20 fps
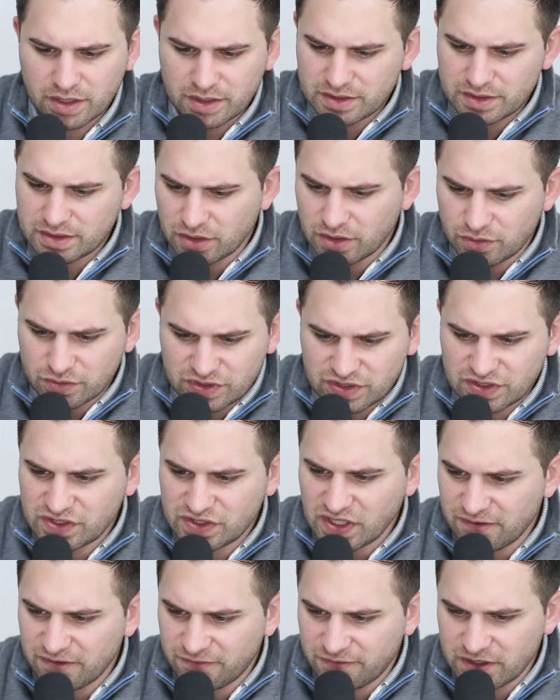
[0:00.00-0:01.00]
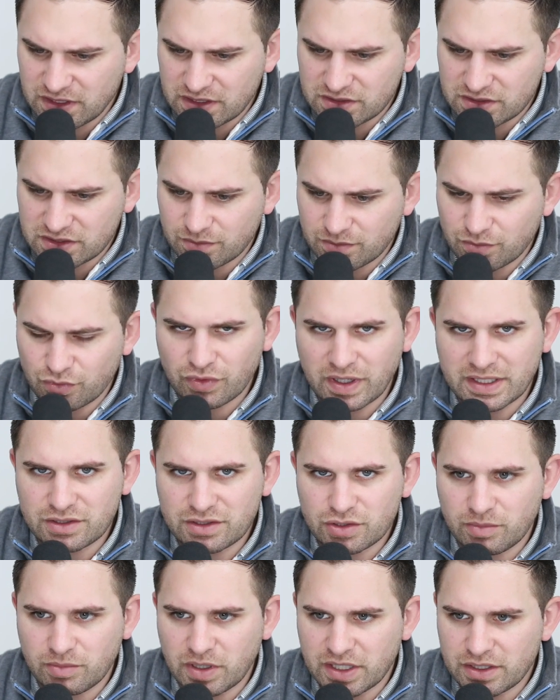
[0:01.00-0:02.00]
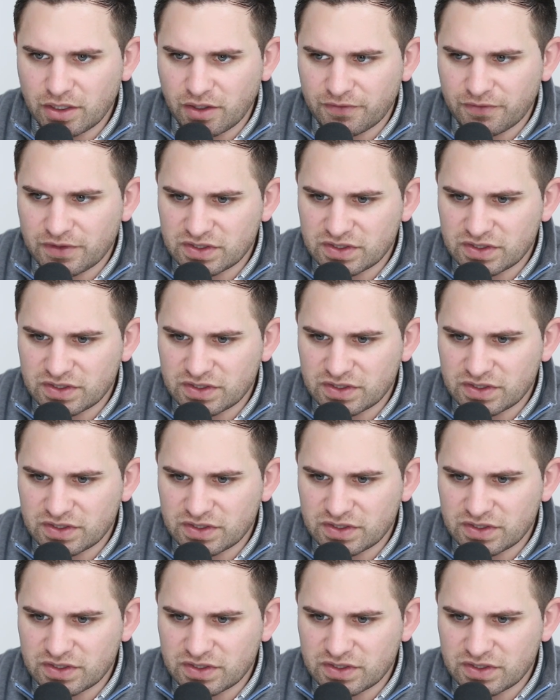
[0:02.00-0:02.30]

you know, siphon in some rental money off